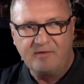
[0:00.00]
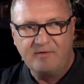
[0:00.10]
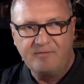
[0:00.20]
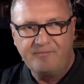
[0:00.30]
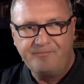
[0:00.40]
and
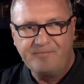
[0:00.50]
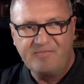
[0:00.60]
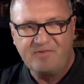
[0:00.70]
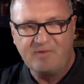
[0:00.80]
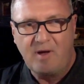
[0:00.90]

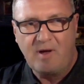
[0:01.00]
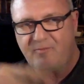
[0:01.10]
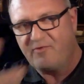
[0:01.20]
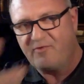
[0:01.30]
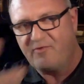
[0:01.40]
so I
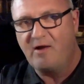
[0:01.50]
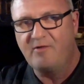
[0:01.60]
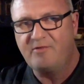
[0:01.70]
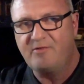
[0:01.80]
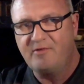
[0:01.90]
mean
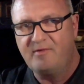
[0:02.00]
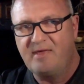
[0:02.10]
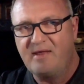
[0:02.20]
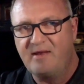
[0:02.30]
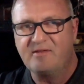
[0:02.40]
prior
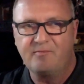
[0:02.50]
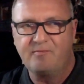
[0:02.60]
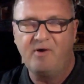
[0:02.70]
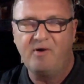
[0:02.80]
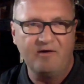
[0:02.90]
to getting to
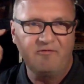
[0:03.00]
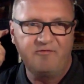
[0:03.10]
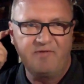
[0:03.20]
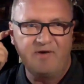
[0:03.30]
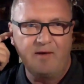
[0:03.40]
the point of